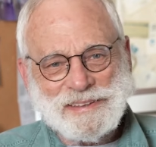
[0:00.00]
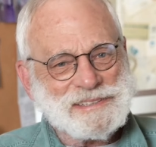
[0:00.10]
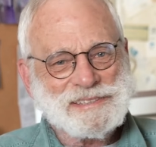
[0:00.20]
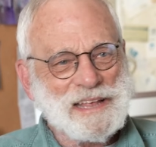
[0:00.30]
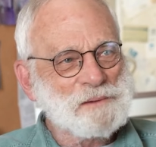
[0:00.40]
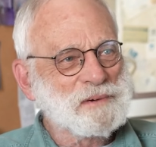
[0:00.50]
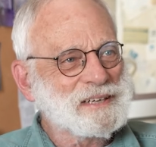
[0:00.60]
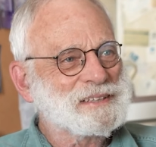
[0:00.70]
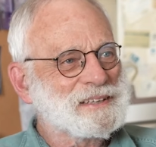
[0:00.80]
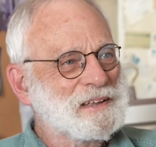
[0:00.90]
this is not
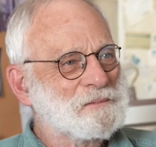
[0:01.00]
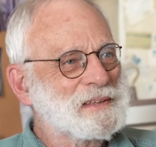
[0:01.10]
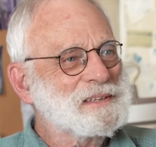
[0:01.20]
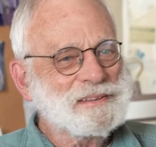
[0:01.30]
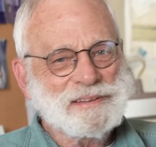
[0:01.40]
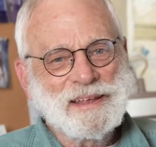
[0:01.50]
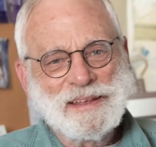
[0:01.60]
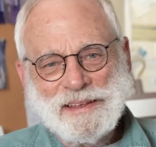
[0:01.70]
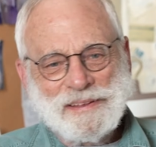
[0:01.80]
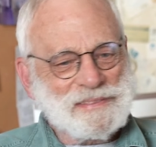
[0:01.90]
money to them. These,
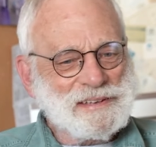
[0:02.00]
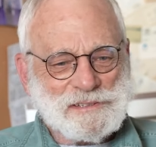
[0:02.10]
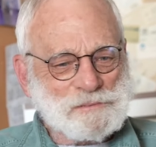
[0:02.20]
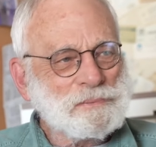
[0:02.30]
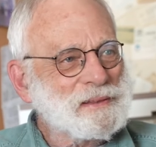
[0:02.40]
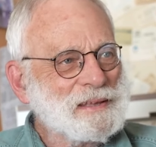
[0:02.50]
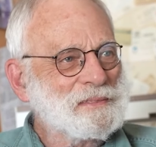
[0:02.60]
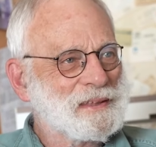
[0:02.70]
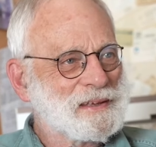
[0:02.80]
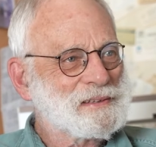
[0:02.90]
these are
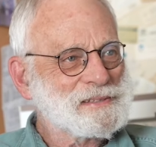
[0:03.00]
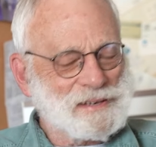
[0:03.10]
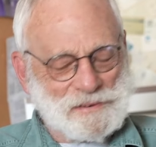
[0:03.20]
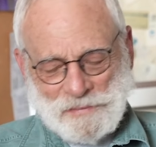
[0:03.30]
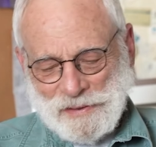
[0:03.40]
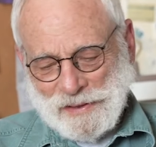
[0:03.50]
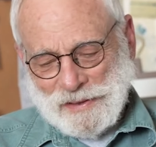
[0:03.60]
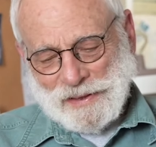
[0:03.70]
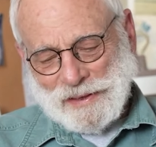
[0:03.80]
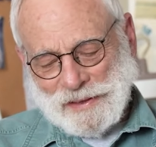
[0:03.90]
playthings.
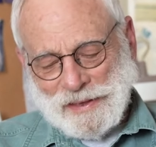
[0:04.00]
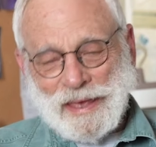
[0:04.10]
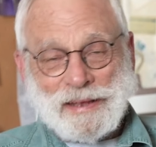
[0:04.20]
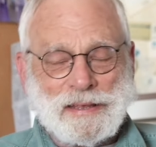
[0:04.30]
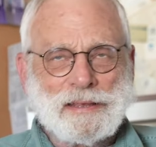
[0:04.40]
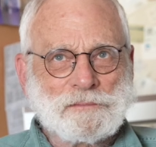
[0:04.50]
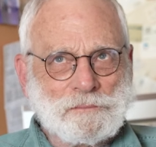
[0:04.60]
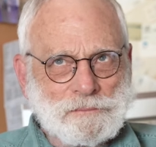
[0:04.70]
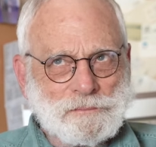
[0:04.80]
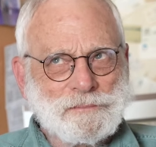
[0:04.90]
And he
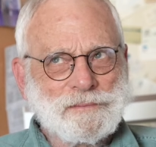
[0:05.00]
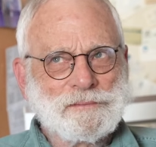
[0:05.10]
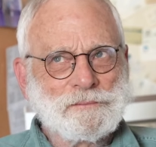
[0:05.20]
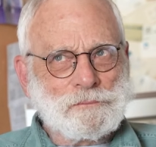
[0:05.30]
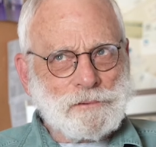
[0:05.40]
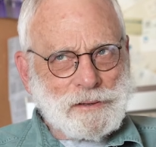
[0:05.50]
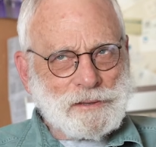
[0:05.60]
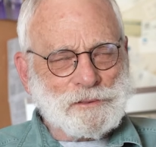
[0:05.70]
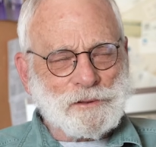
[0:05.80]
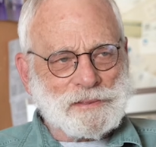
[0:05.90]

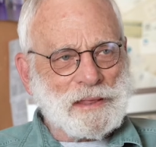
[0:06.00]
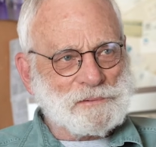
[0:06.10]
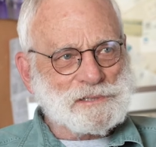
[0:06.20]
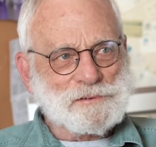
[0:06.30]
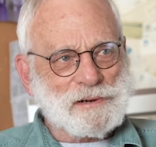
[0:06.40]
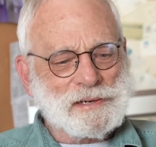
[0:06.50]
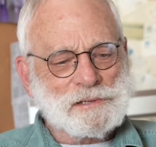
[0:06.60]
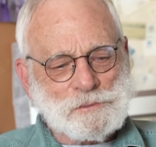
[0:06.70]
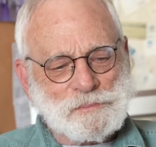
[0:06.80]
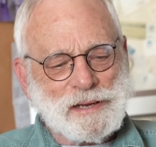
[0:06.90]
really thought that was
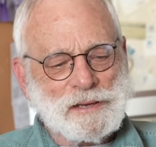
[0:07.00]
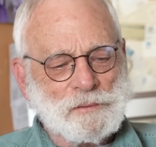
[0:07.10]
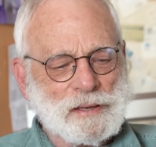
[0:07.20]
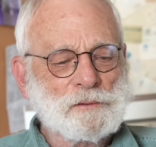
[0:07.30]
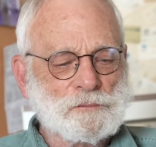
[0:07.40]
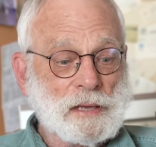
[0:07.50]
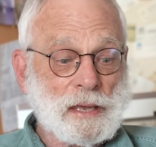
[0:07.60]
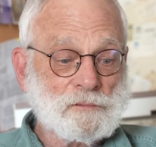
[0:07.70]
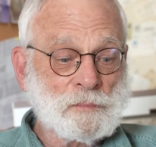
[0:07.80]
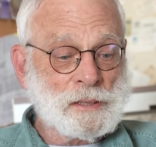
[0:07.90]
strange. But anyway, he
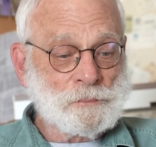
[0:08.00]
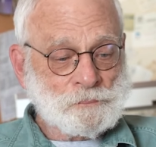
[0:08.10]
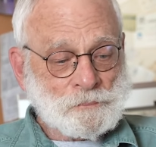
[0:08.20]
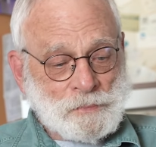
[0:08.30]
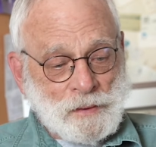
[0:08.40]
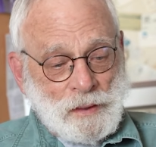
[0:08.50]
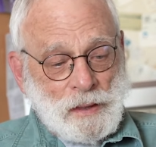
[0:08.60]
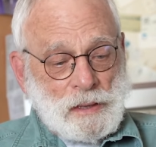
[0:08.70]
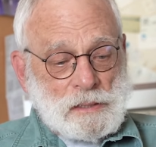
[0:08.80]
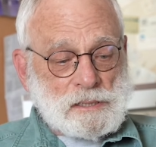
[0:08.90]
forgave me.
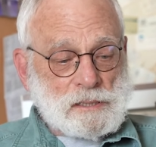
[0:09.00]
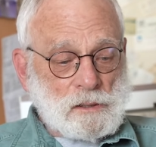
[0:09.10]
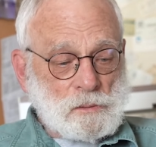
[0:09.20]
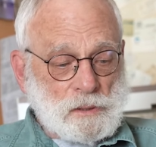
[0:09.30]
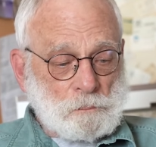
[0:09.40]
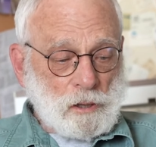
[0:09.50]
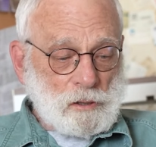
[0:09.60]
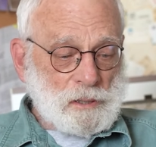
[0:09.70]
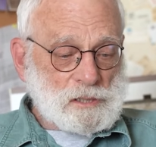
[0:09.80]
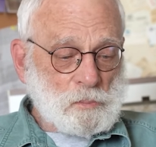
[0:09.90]
So the
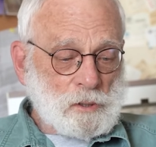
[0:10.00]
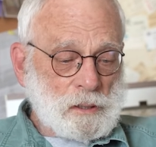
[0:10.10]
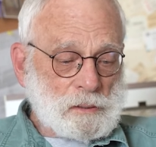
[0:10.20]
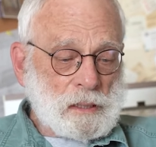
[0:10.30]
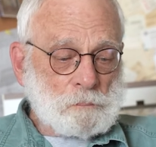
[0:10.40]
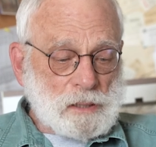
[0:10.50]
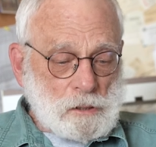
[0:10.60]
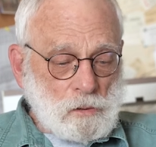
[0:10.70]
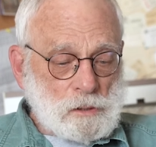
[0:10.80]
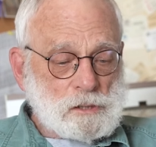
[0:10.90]
polar bear sport hunting, but
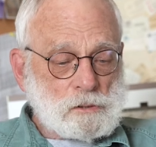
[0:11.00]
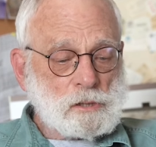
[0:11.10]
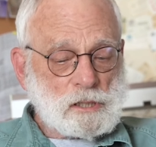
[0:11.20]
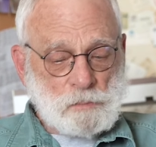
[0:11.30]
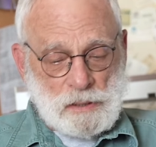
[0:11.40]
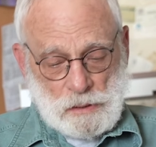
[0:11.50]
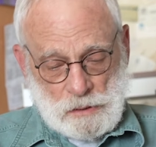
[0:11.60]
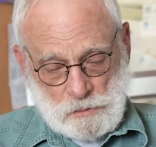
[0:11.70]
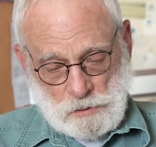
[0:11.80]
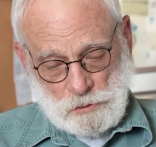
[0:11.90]
it also took me
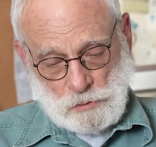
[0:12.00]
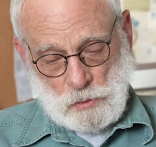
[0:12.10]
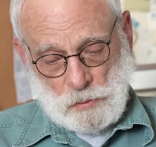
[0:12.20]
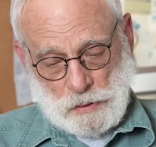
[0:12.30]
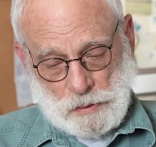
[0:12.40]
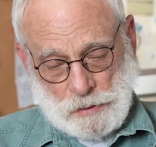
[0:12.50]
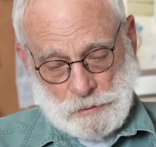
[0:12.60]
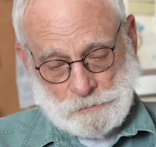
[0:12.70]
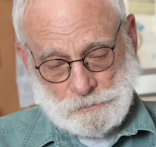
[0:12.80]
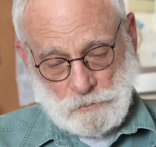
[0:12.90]
into
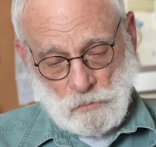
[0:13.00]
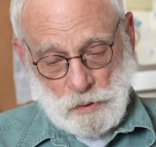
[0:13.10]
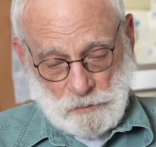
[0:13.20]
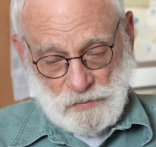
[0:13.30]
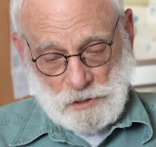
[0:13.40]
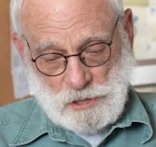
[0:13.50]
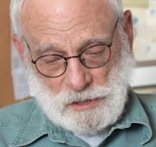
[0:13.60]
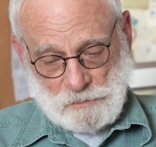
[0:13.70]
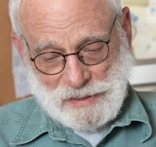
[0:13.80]
uh, what eventually